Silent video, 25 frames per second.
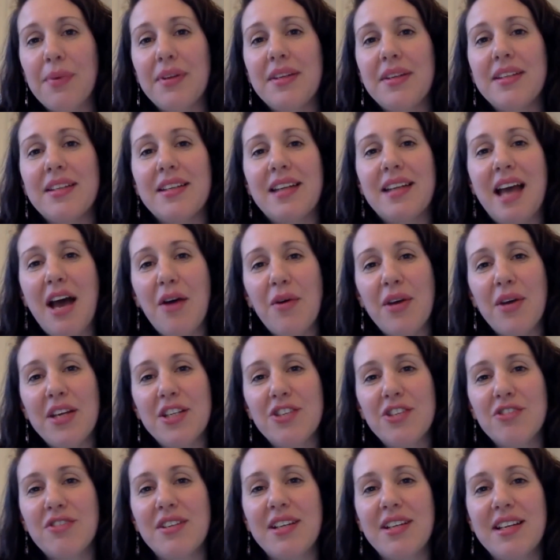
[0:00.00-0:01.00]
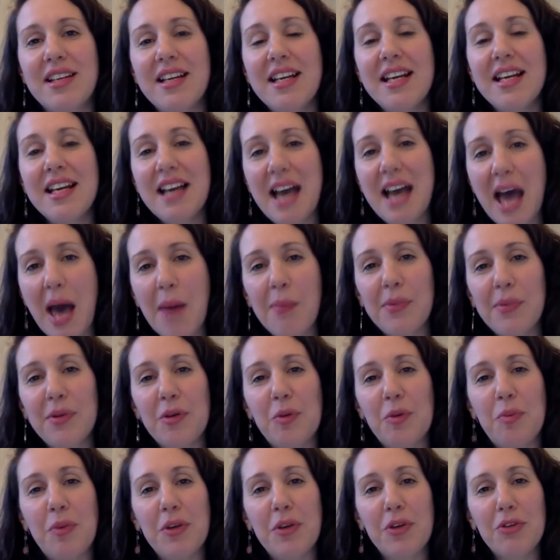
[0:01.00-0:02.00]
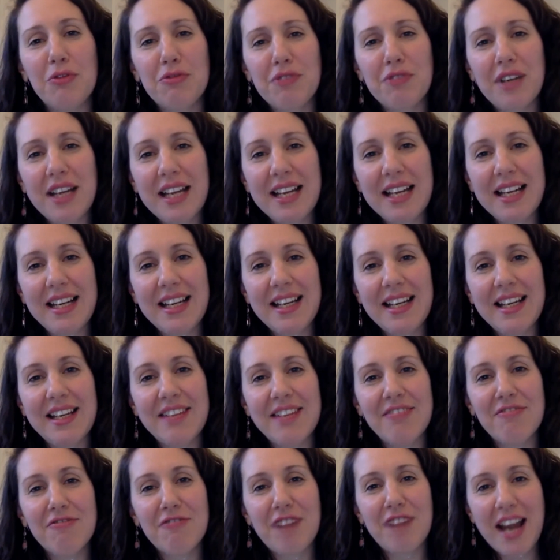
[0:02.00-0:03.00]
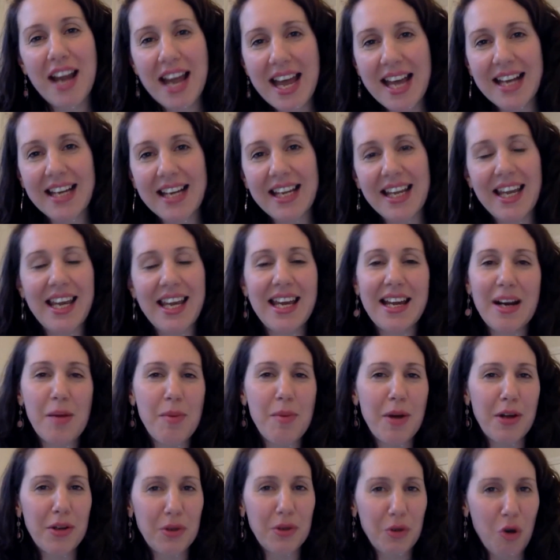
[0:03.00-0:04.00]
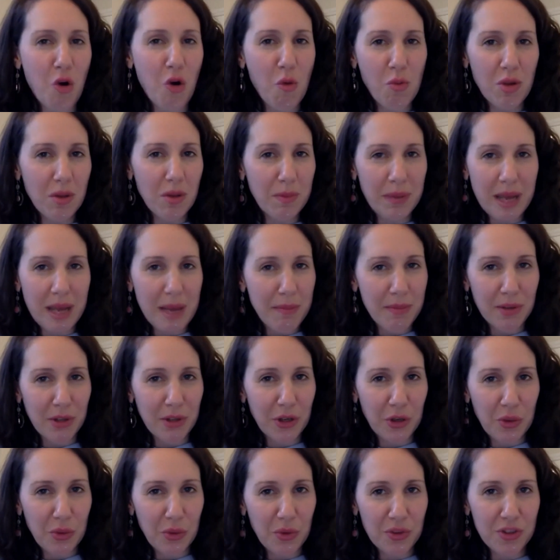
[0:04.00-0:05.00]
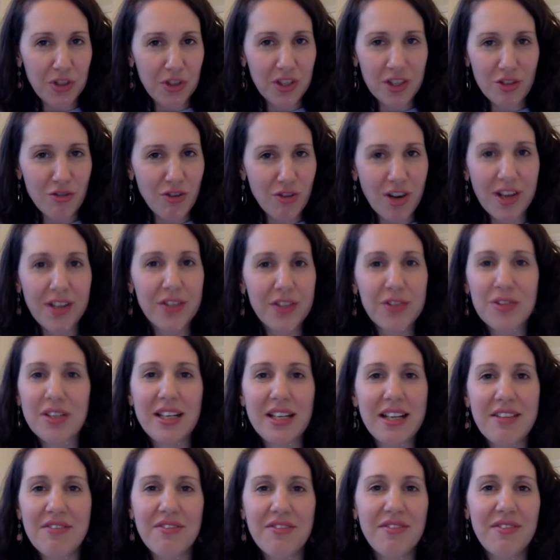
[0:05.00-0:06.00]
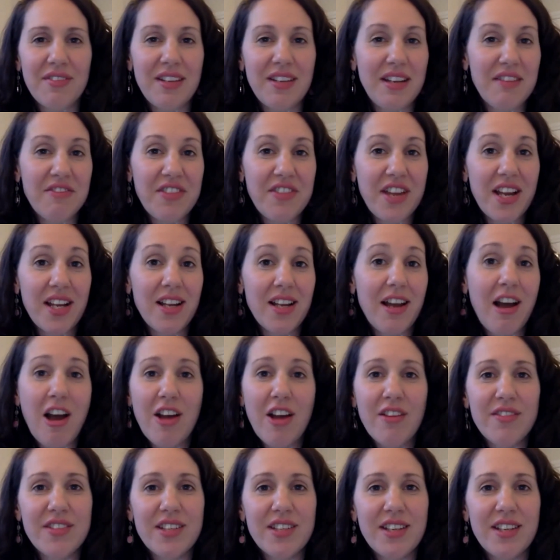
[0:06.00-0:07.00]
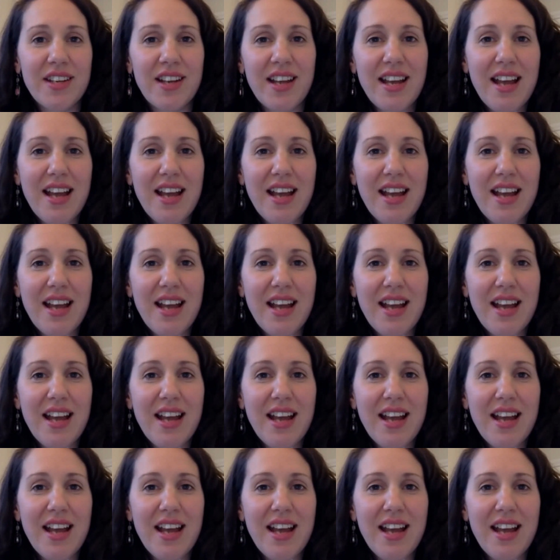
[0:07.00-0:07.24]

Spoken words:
and how history happened, but you really rarely hear about normal people who were just trying to live their lives, and